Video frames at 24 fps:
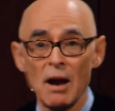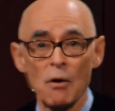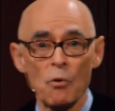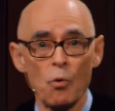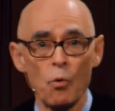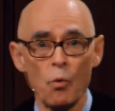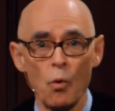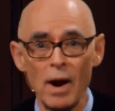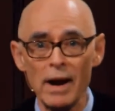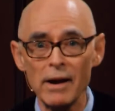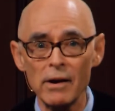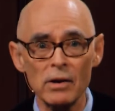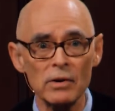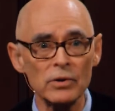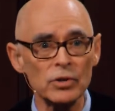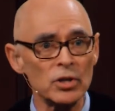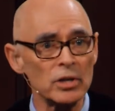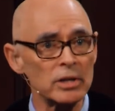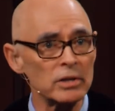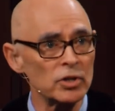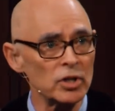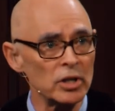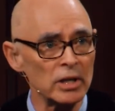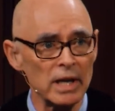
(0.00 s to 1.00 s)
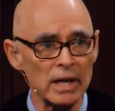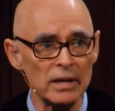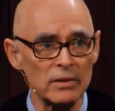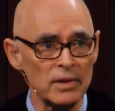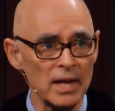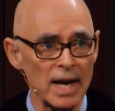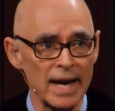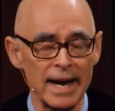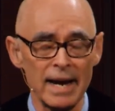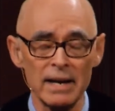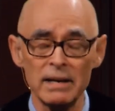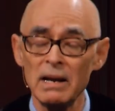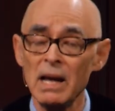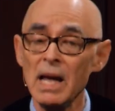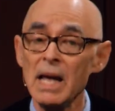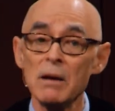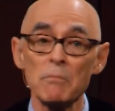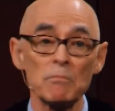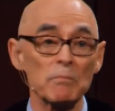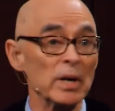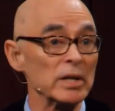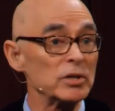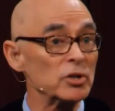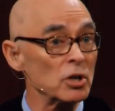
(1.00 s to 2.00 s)
Where should she get that?
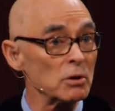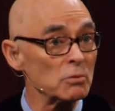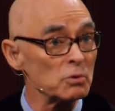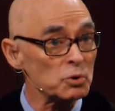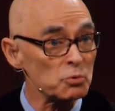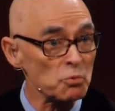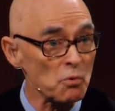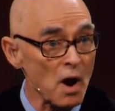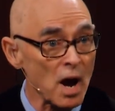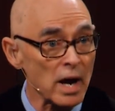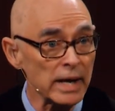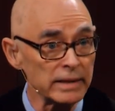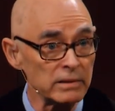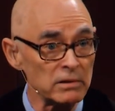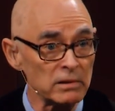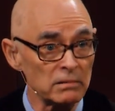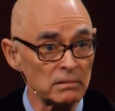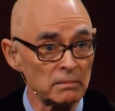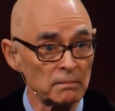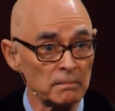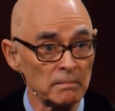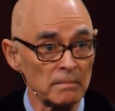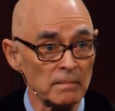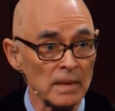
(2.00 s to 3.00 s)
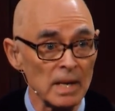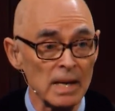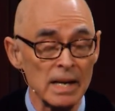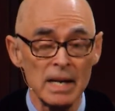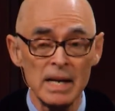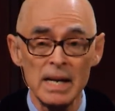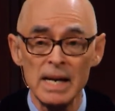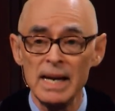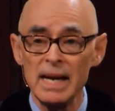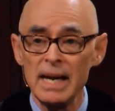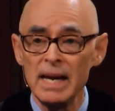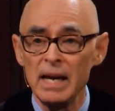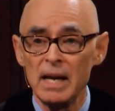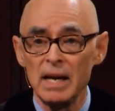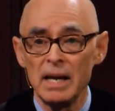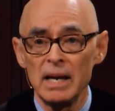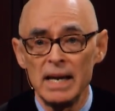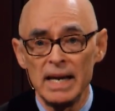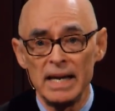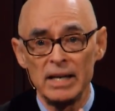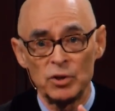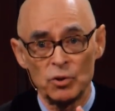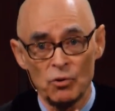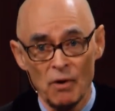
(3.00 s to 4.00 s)
But she was right.
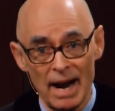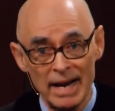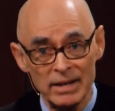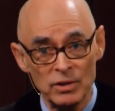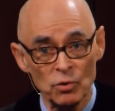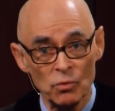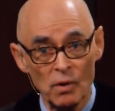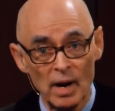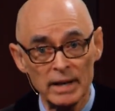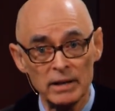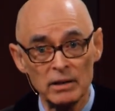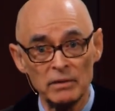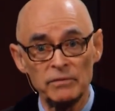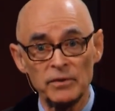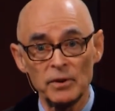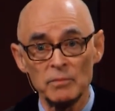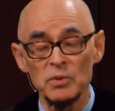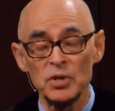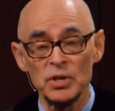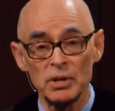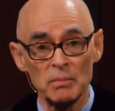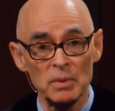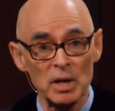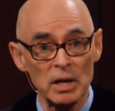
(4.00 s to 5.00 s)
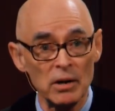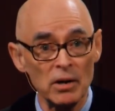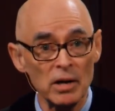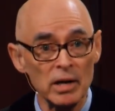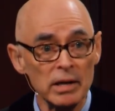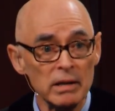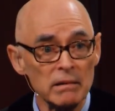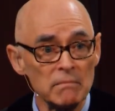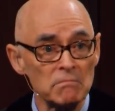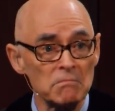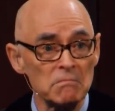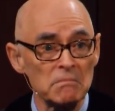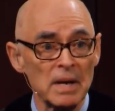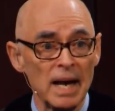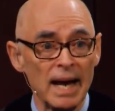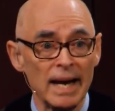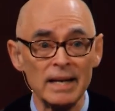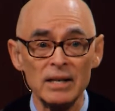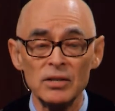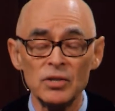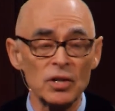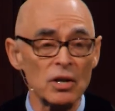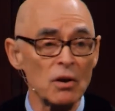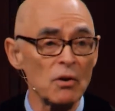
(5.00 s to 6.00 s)
He's graduated from seminary and
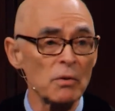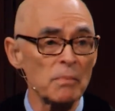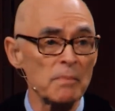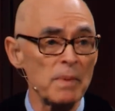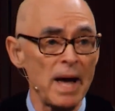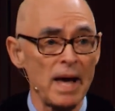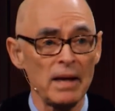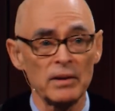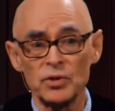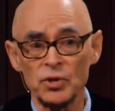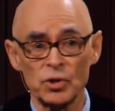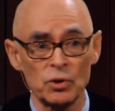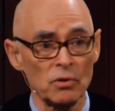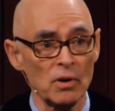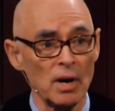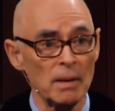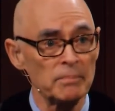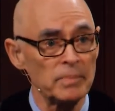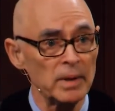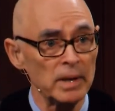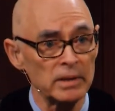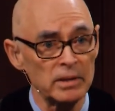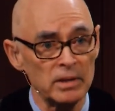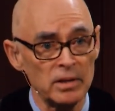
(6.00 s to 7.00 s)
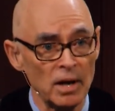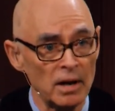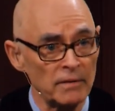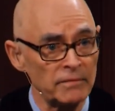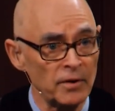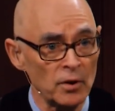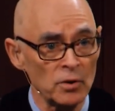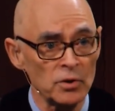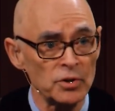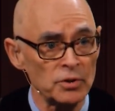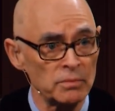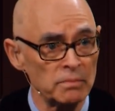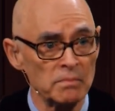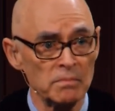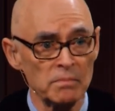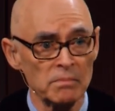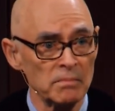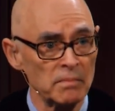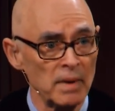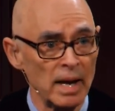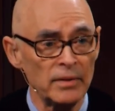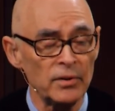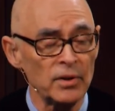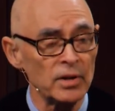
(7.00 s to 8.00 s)
he's the youth pastor up at uh, First
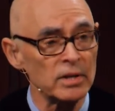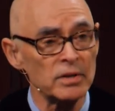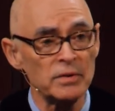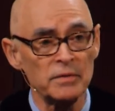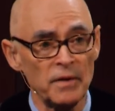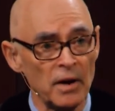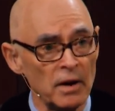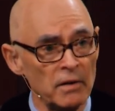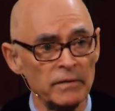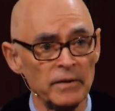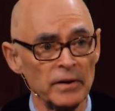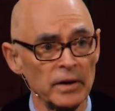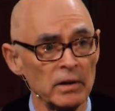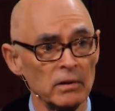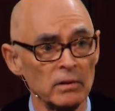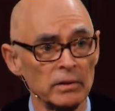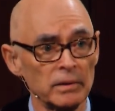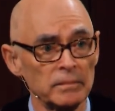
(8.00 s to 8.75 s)
Methodist Fairfield.